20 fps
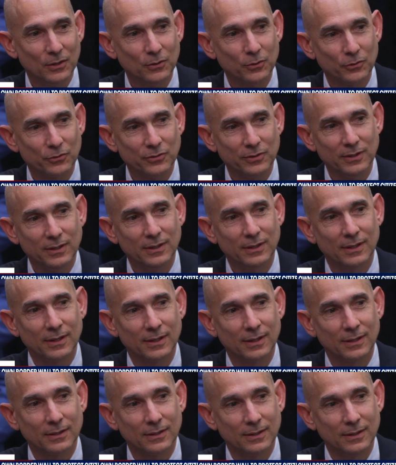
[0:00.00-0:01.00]
You'll see
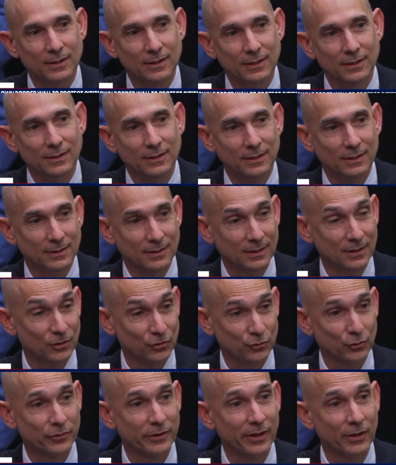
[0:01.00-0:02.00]
that the initial